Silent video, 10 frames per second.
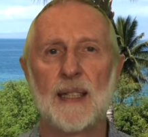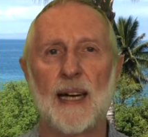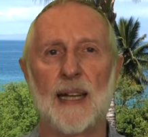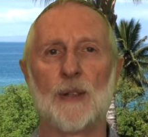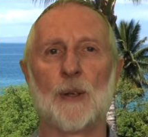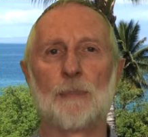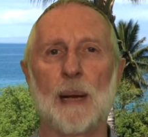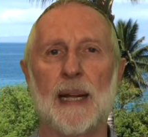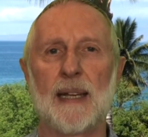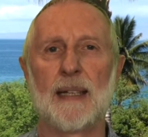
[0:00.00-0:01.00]
and your
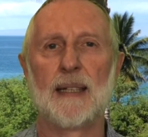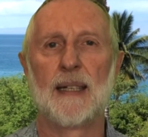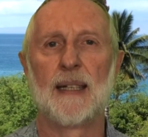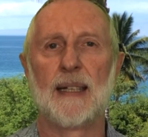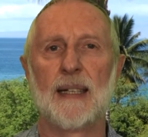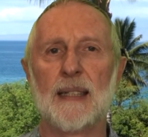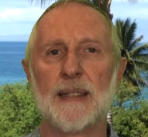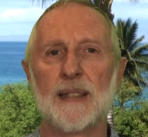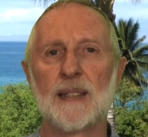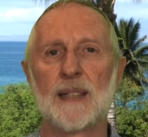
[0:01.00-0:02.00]
pain,
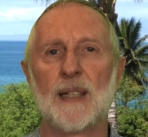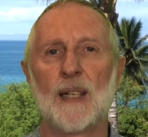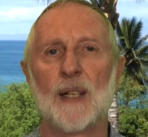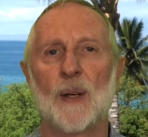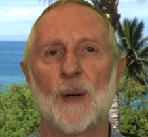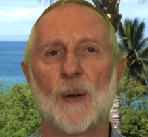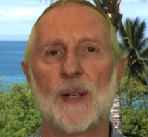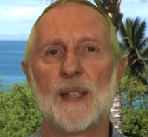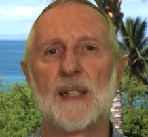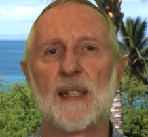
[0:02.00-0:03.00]
illness, or
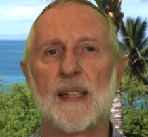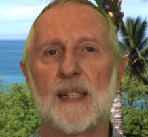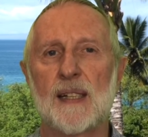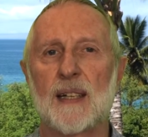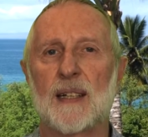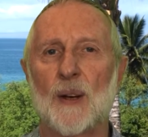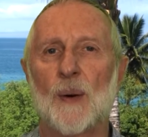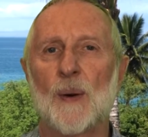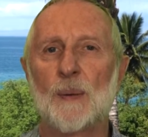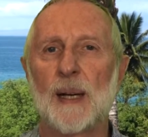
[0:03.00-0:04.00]
disease can
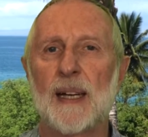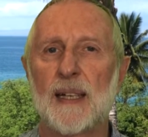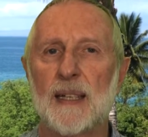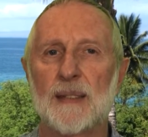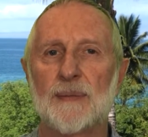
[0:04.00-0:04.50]
go away.